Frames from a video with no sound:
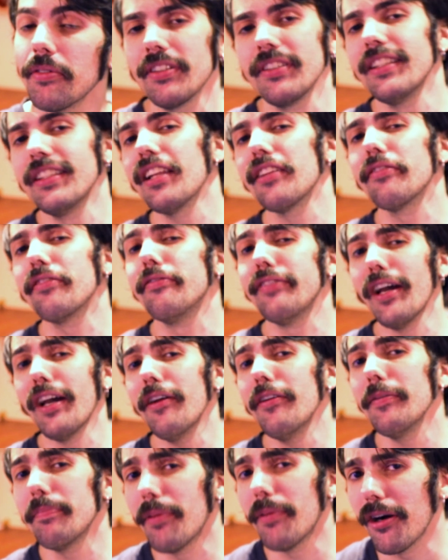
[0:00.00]
yet very
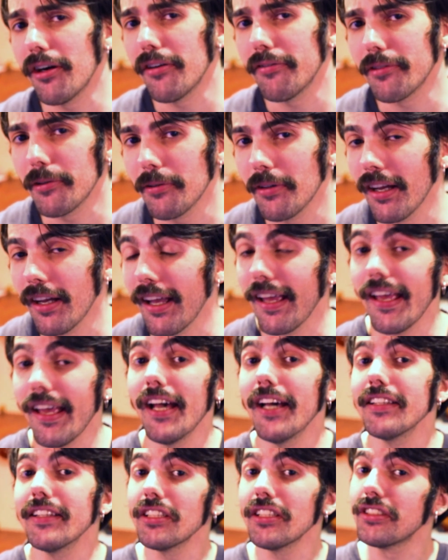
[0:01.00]
powerful
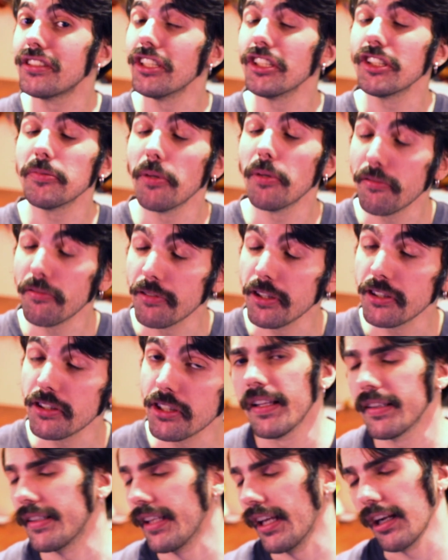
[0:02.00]
and adjustable feature
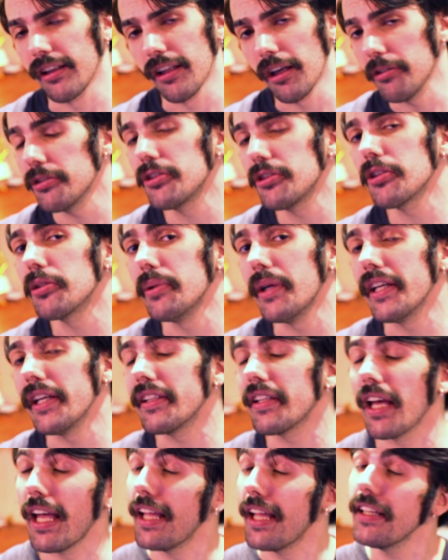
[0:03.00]
that allows you to create
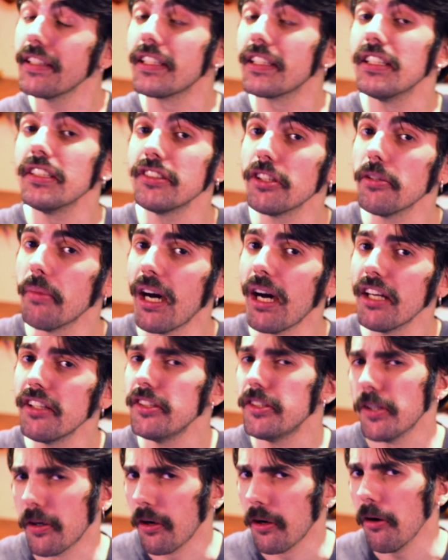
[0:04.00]
and customize
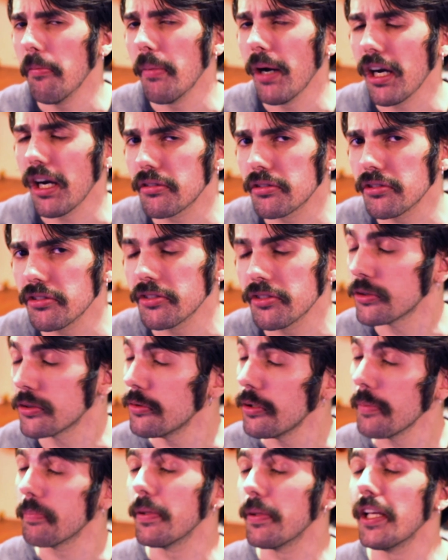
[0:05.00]
your own macros to
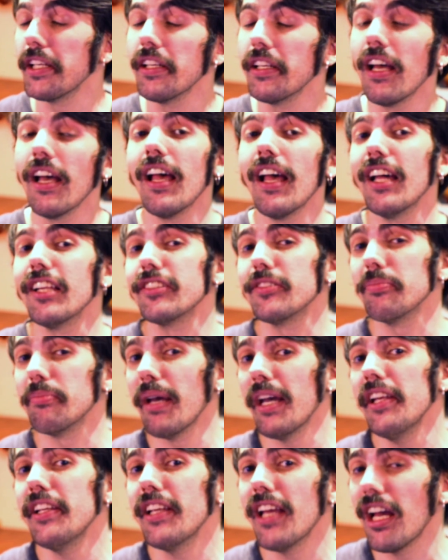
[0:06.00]
replay as
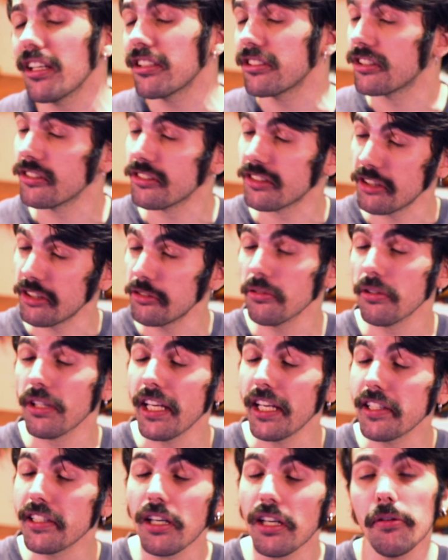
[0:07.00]
many actions as you
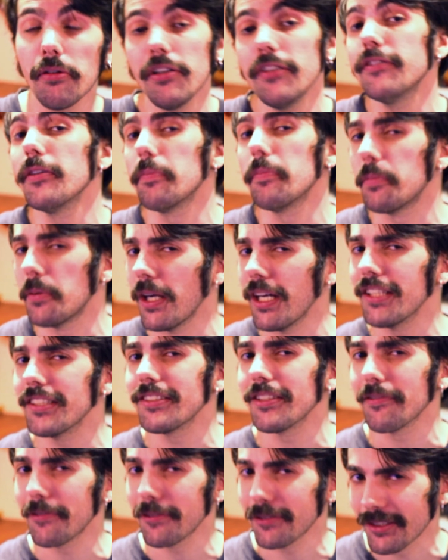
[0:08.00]
like with a press
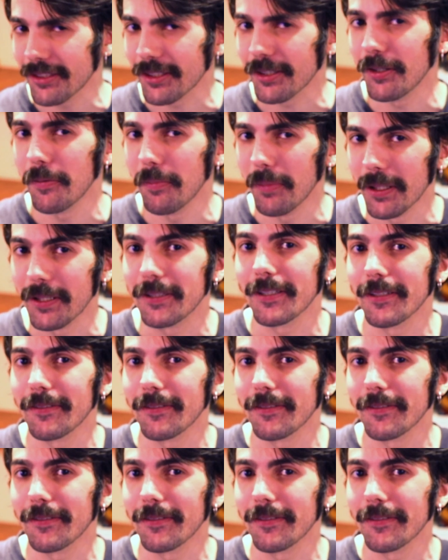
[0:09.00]
of a single button.